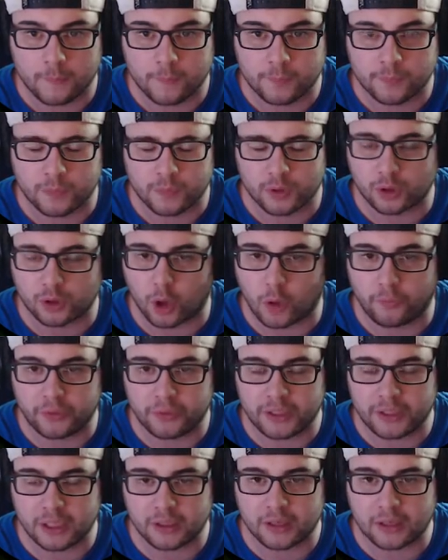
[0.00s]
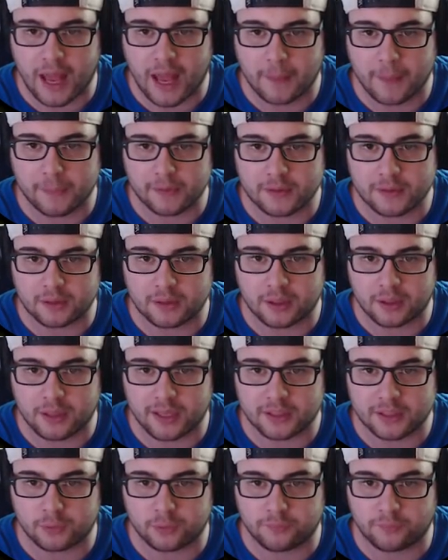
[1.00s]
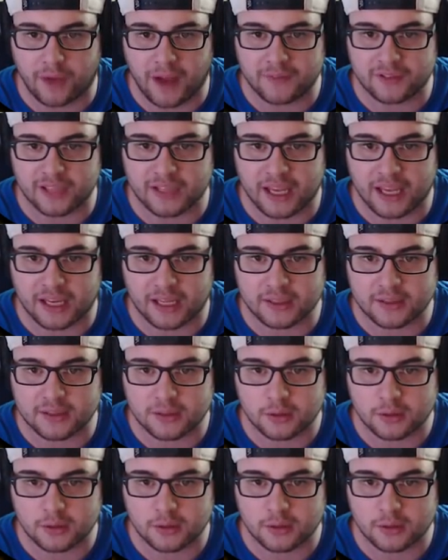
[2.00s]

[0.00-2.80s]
Just hopefully nothing happens in the next five seconds.